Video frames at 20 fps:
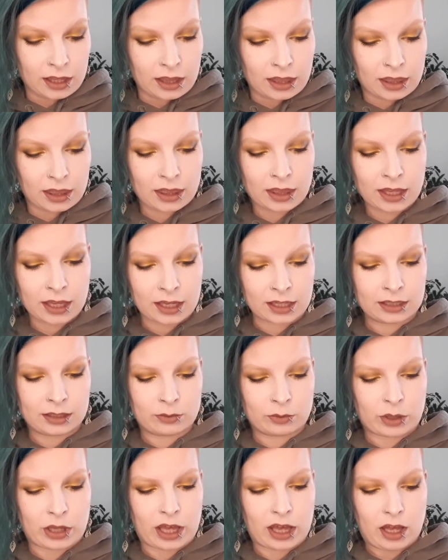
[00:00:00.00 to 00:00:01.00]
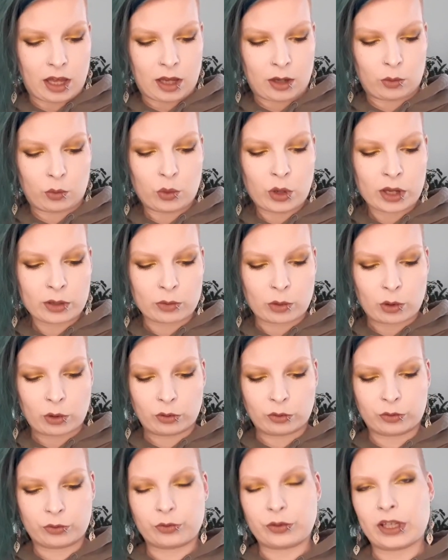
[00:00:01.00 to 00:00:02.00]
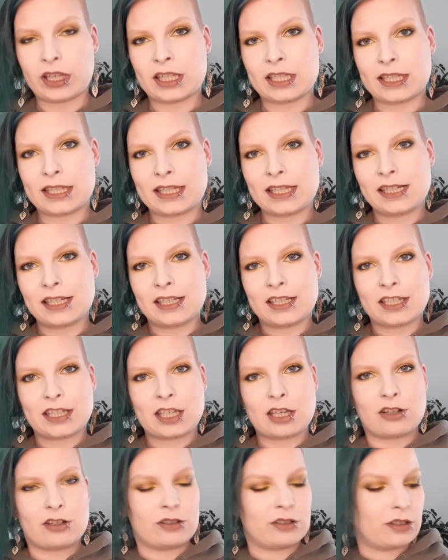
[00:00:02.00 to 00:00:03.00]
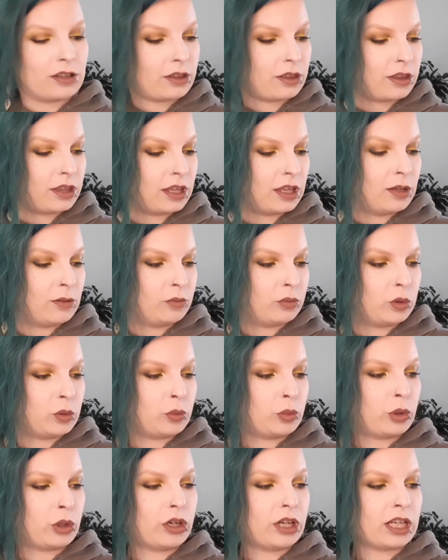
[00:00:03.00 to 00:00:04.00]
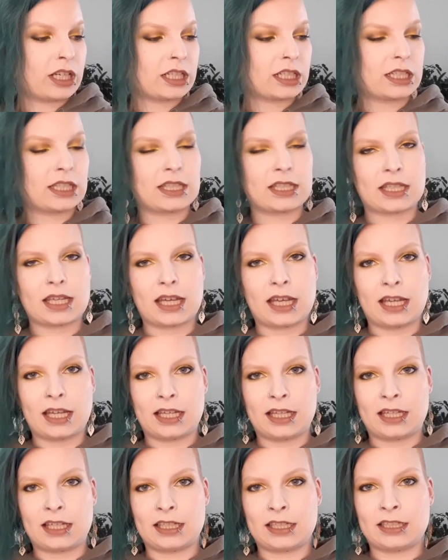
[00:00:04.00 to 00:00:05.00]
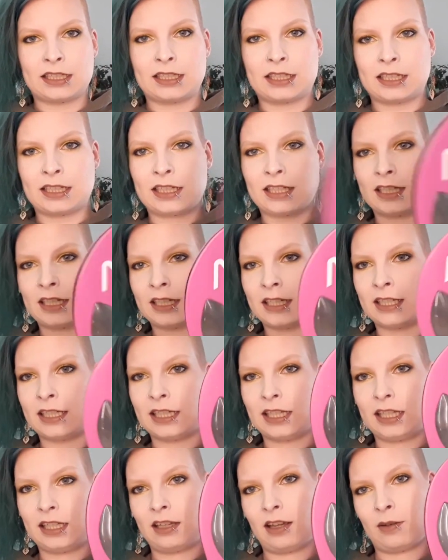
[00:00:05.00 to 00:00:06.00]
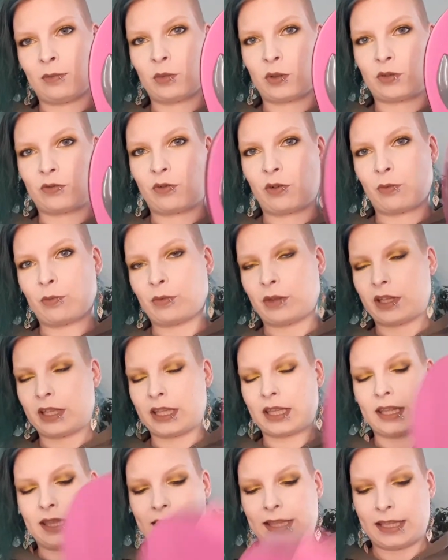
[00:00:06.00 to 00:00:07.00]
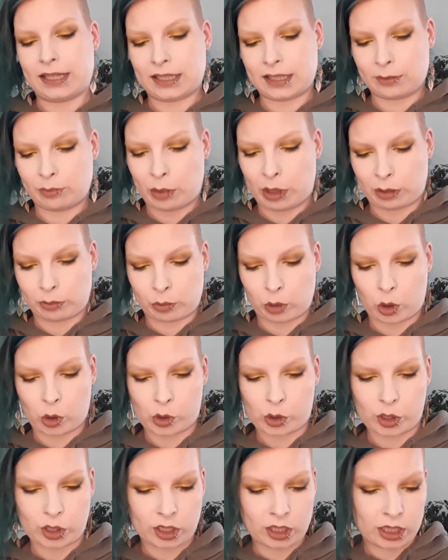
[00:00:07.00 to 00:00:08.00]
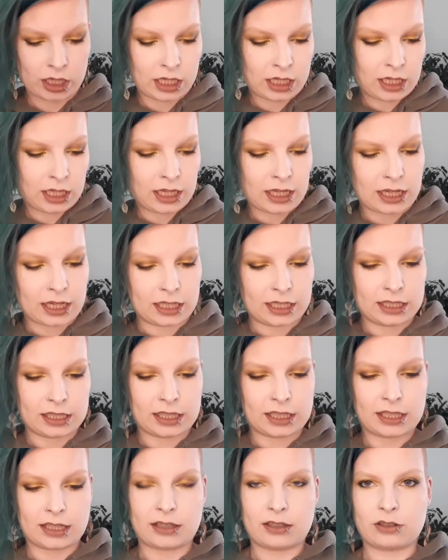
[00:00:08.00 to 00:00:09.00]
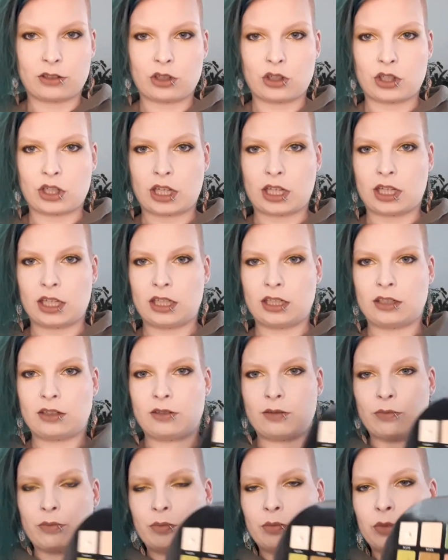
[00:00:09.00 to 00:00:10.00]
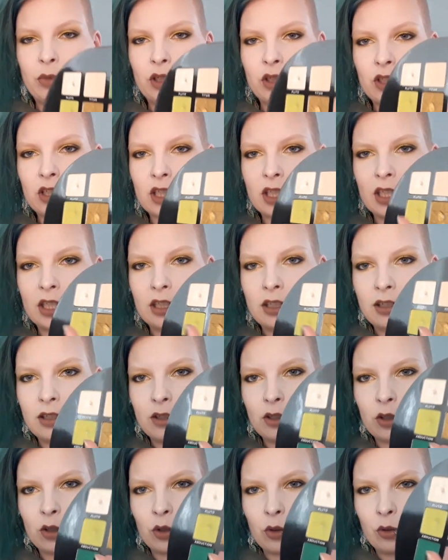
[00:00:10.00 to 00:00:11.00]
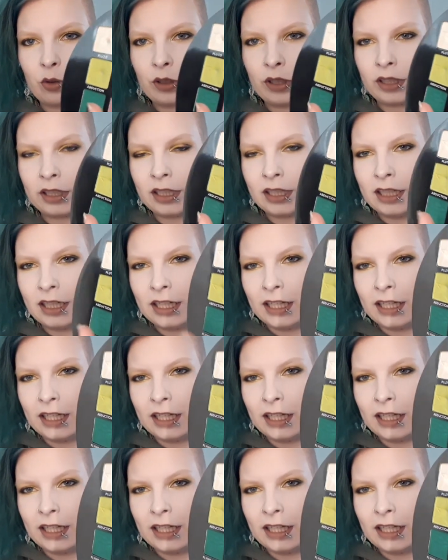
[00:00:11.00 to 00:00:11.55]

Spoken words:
Then we have Werewolf, a celestial themed product, and it comes from this bad boy, and it's the shade Martian Soil,